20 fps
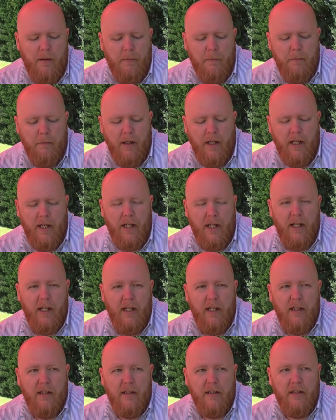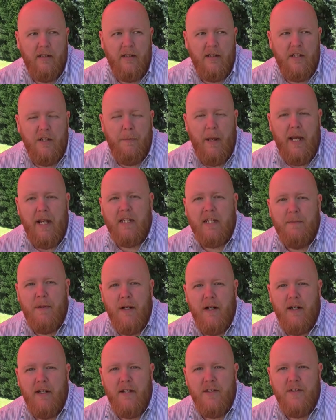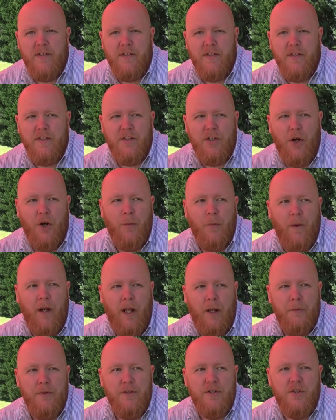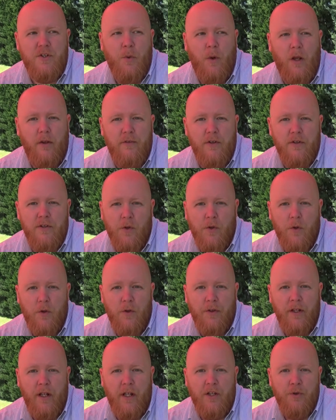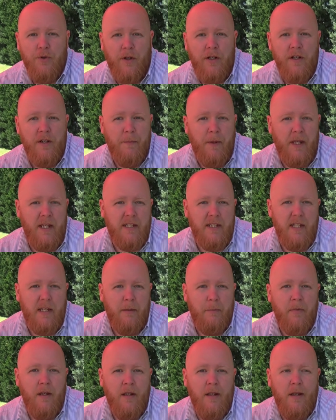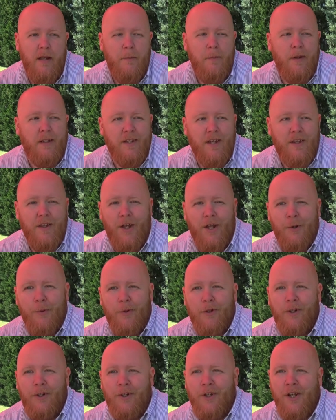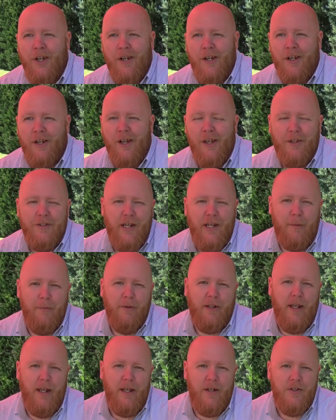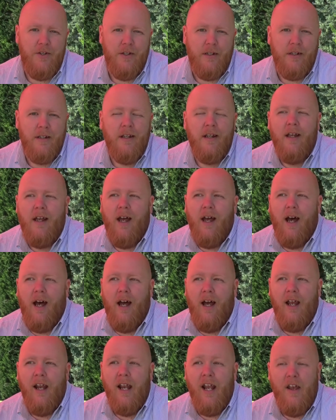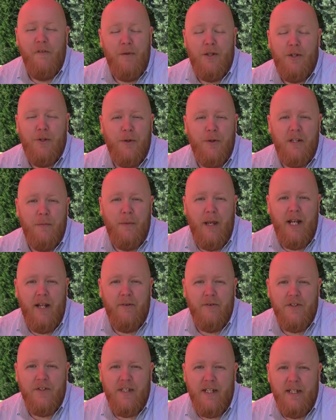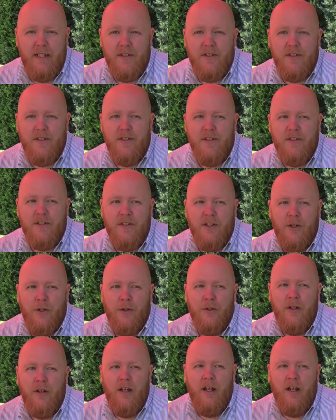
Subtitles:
My debate experience started when I was 12 years old and I joined the debate team because I thought it would look good on a college application. I've been doing debate ever since. So